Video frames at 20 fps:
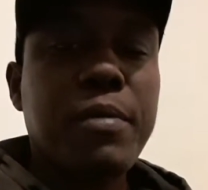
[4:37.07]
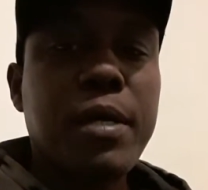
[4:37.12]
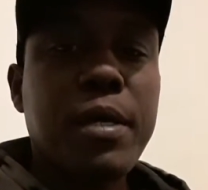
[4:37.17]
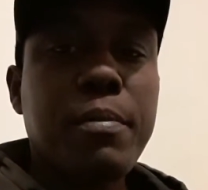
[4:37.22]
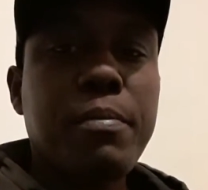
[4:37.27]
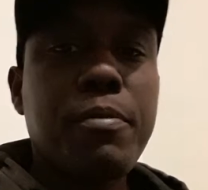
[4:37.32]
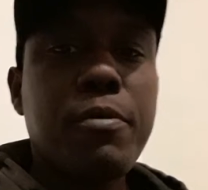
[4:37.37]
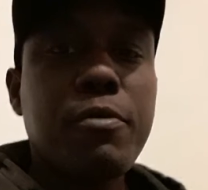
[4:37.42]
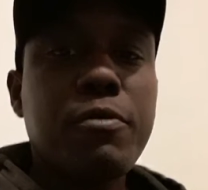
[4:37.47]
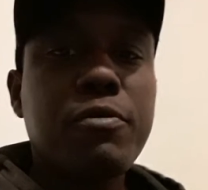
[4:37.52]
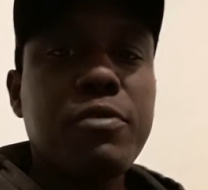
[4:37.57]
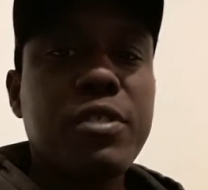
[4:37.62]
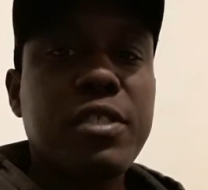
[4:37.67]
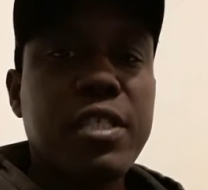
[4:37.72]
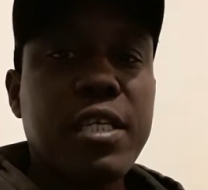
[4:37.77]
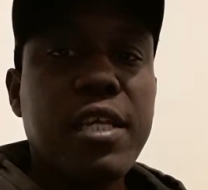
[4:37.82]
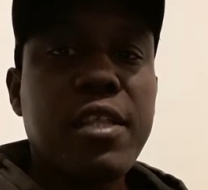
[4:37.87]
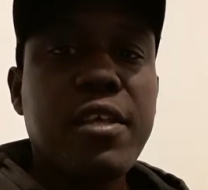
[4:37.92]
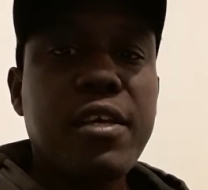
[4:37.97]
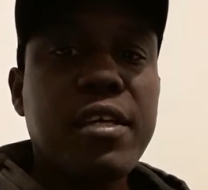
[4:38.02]
people
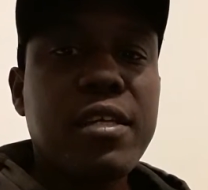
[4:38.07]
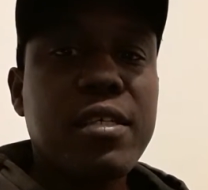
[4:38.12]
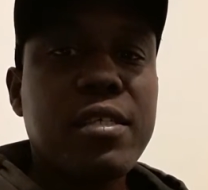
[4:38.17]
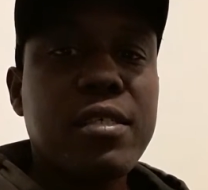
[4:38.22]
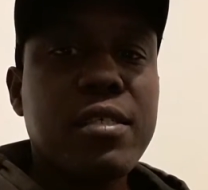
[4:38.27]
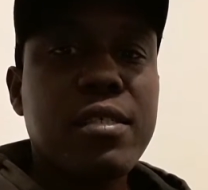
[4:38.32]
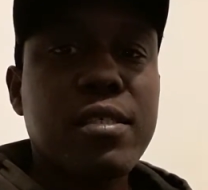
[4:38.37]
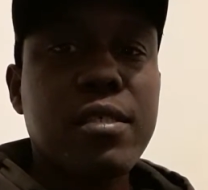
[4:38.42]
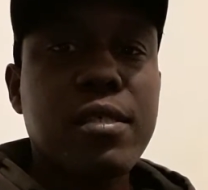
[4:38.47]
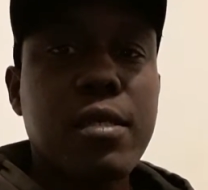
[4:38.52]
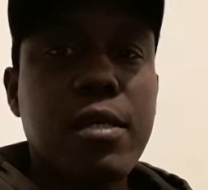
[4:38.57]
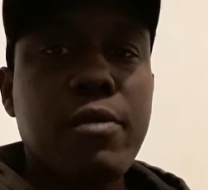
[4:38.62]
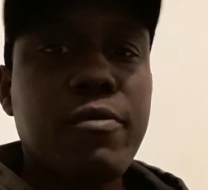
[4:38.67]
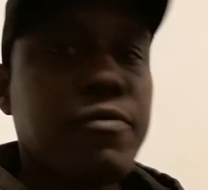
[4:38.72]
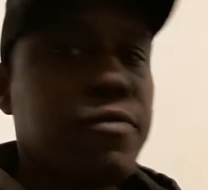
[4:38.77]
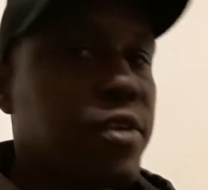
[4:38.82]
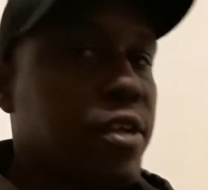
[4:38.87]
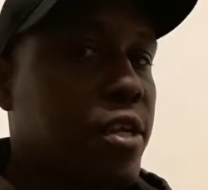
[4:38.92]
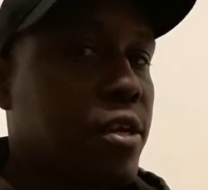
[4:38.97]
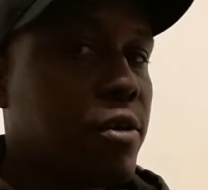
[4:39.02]
see this
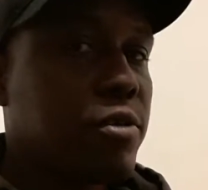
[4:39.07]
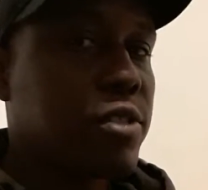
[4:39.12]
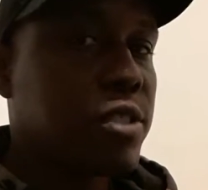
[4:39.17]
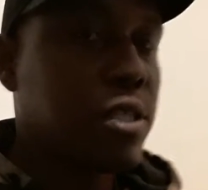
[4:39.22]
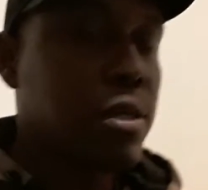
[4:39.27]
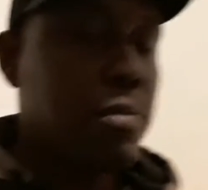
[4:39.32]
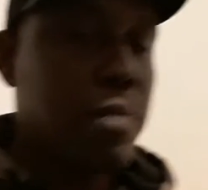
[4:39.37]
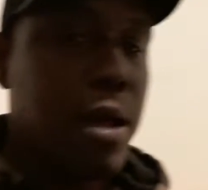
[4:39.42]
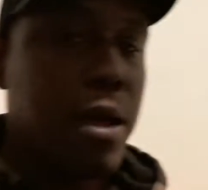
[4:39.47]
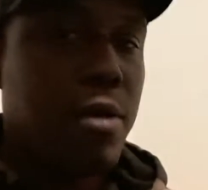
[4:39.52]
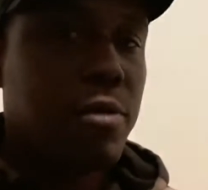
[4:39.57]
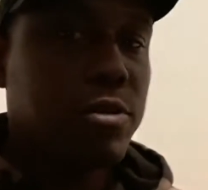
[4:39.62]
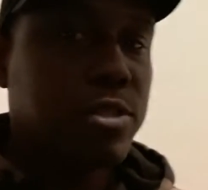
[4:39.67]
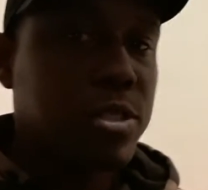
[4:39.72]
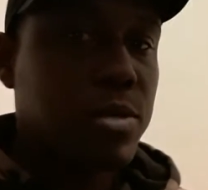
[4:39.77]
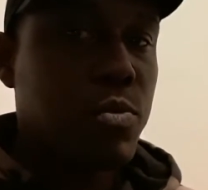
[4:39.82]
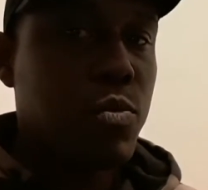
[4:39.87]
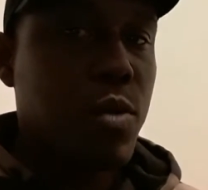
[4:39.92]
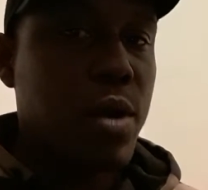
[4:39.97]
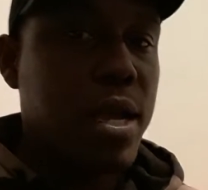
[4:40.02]
video somehow,
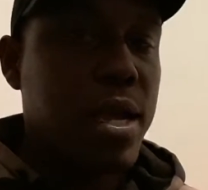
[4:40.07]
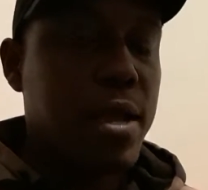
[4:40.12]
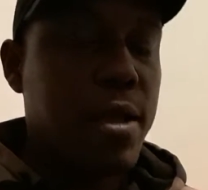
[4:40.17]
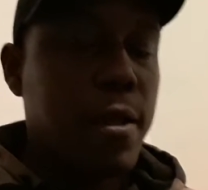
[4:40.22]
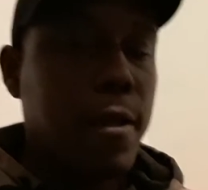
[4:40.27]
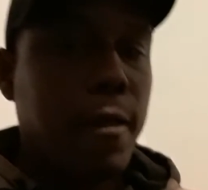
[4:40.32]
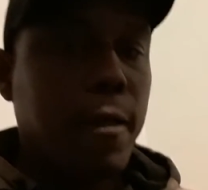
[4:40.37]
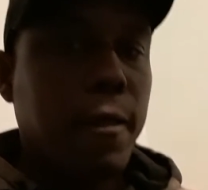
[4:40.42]
some way,